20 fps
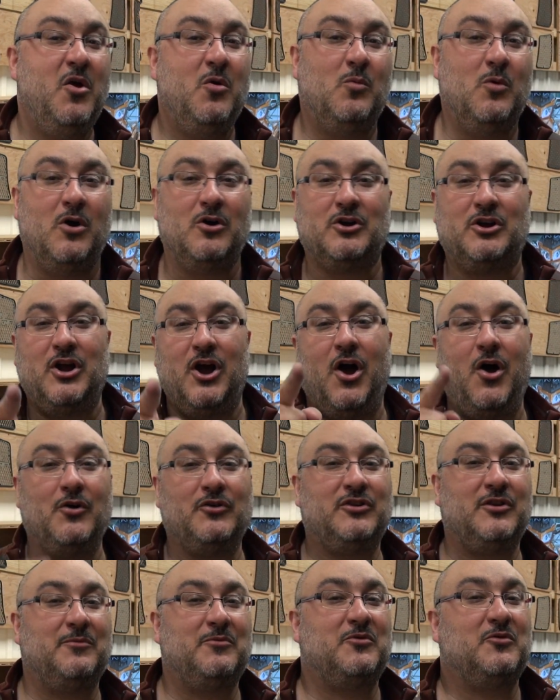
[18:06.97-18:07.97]
Well, go
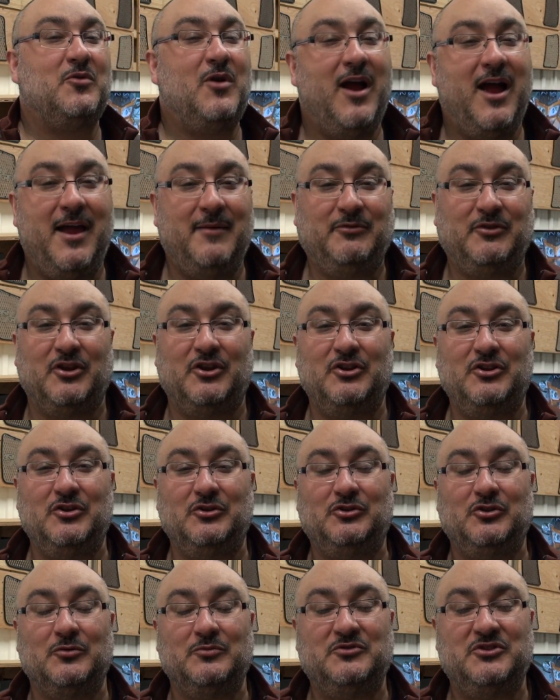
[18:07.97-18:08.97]
subscribe to the
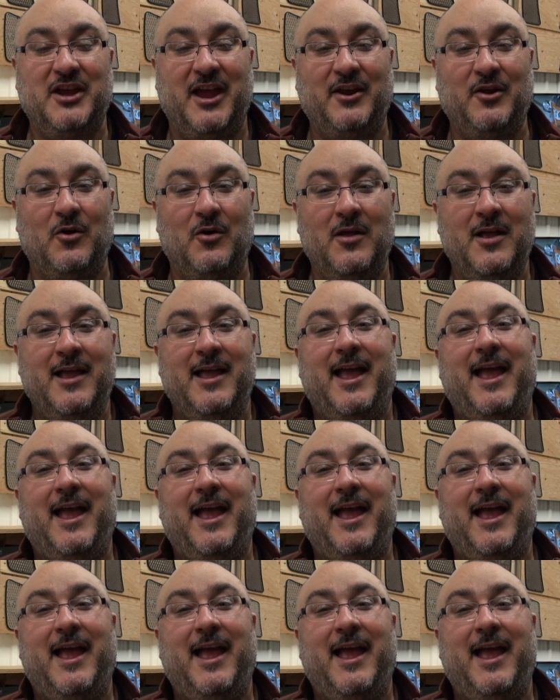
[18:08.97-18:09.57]
YouTube channel